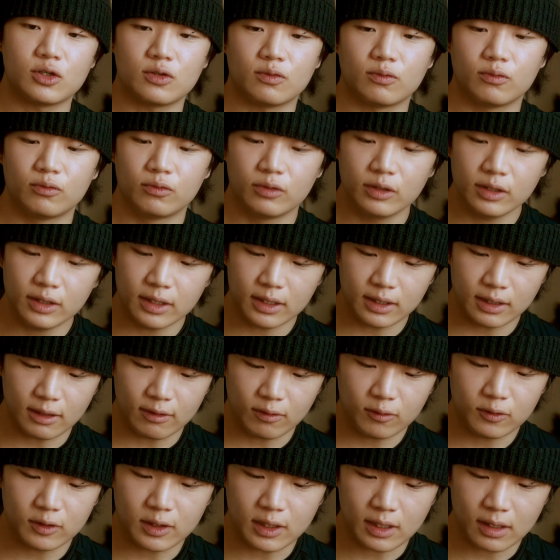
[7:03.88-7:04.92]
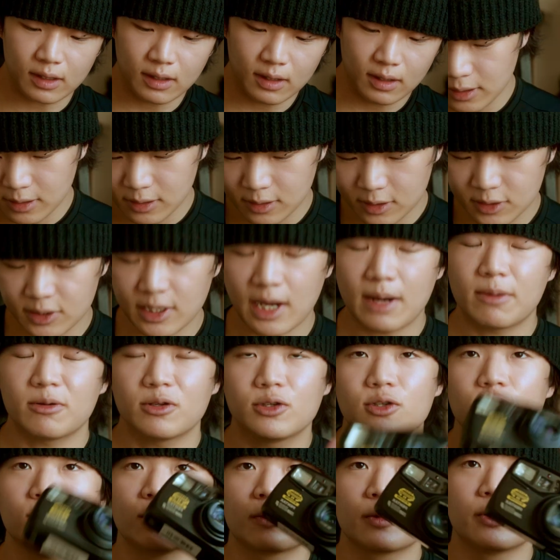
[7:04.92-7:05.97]
is really nifty. This camera is
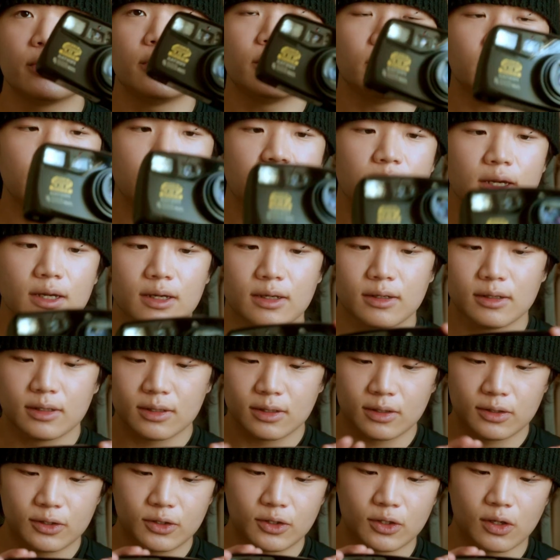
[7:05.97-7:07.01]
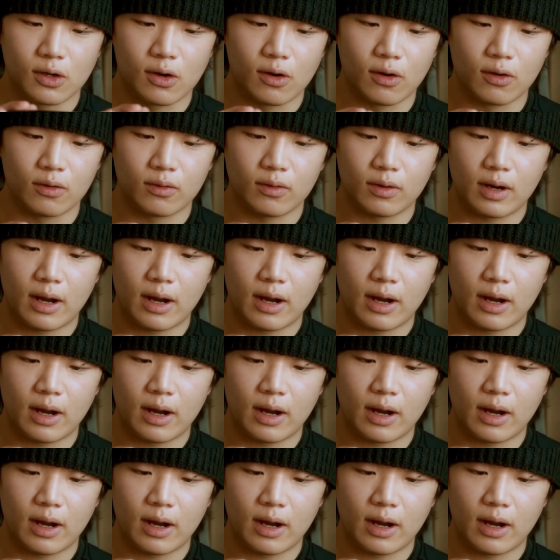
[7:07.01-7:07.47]
super unique, so